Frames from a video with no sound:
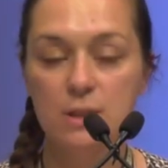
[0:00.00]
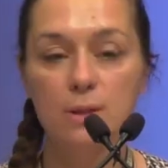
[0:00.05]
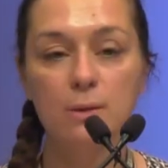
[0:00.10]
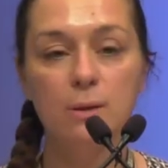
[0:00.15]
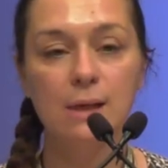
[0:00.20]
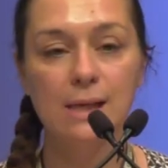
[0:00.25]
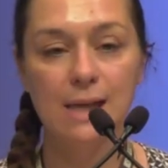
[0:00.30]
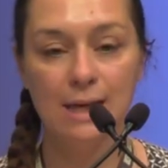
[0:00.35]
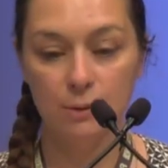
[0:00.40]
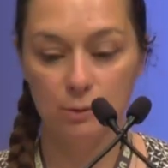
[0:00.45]

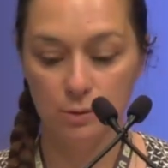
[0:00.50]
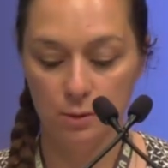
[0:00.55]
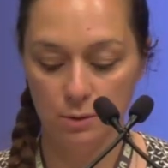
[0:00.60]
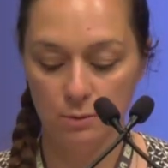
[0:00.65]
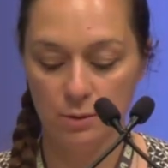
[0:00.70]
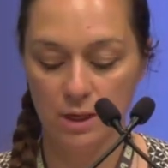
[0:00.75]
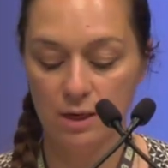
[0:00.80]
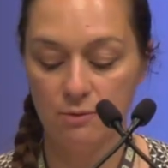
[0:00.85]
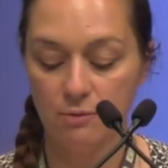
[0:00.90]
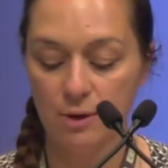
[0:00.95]
to allow
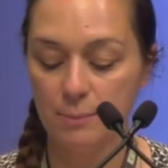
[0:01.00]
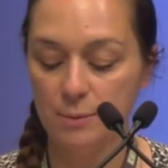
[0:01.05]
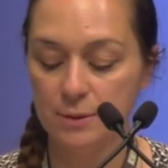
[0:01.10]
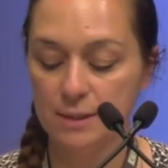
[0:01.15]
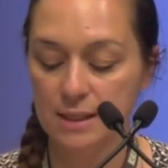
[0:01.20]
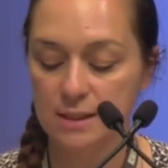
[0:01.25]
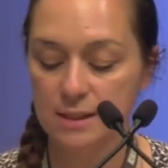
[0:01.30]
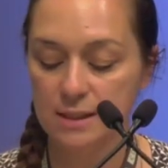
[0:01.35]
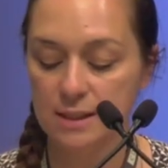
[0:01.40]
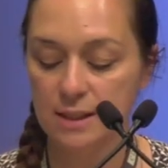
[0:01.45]
UK
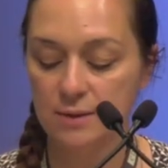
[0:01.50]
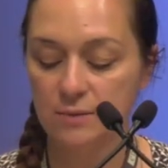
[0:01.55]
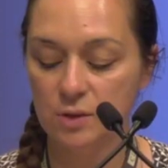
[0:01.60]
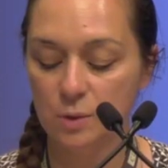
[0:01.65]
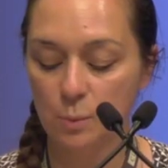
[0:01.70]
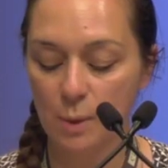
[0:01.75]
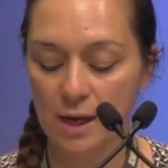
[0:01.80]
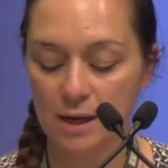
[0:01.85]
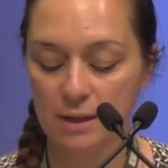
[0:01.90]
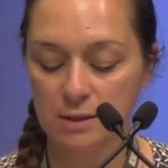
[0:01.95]
representatives
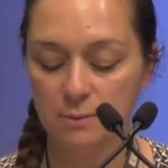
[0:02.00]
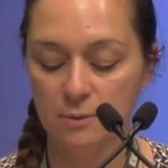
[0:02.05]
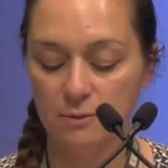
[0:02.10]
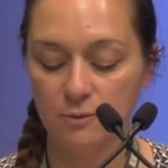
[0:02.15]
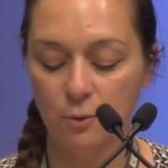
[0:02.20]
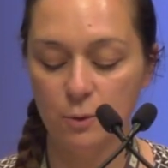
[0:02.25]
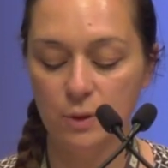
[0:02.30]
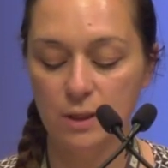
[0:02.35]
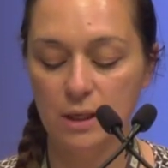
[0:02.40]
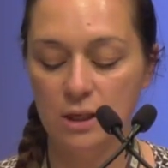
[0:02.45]
to act
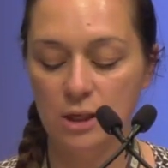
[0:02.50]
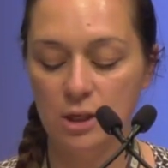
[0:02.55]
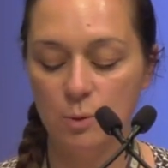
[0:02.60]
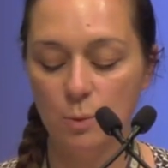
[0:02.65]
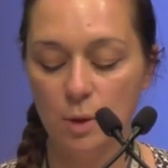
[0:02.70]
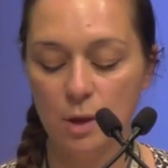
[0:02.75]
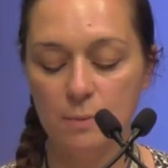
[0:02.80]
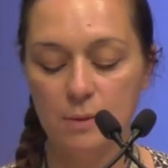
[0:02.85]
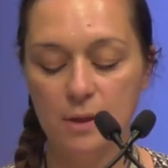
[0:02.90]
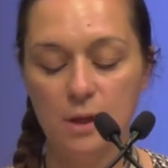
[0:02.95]
before the EU
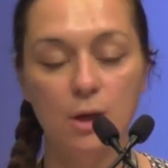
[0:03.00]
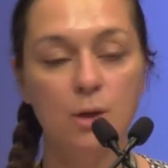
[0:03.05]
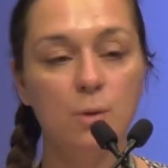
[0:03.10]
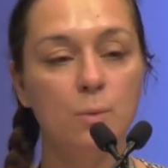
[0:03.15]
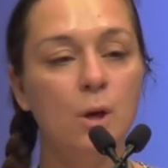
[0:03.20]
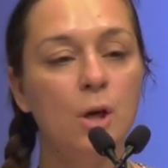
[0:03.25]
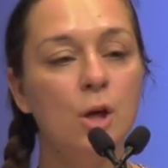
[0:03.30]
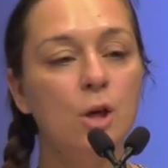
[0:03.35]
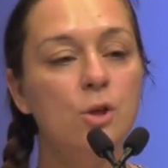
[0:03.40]
IPO